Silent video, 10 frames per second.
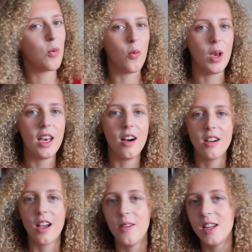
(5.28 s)
we are
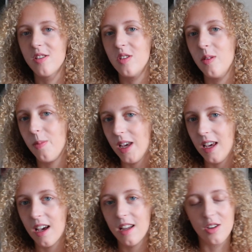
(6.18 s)
going to
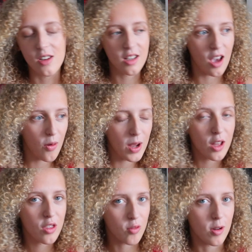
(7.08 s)
be going
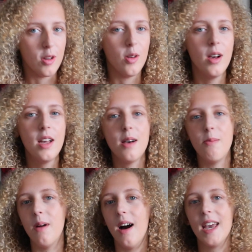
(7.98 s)
through
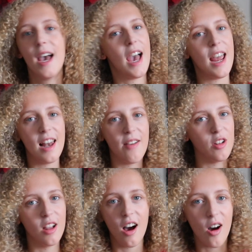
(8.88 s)
my
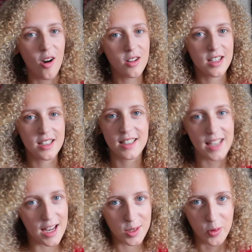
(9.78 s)
A-level art
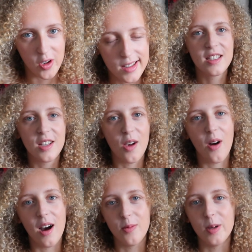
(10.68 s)
sketchbooks. So
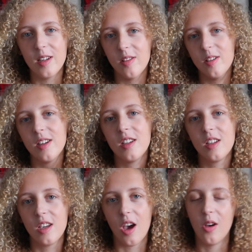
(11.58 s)
I will
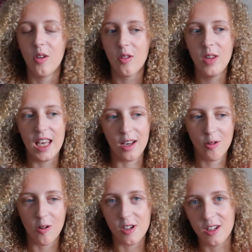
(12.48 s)
go in
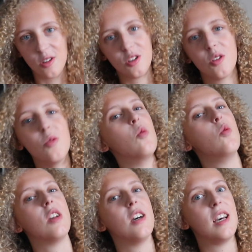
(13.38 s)
chronological
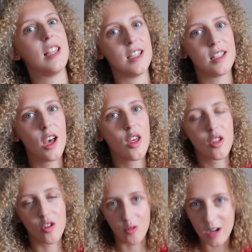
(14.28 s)
order. There's
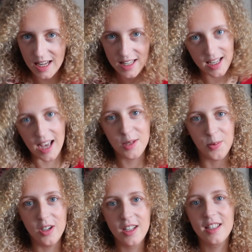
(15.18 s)
3
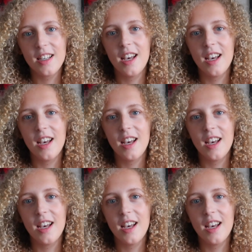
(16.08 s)
sketchbooks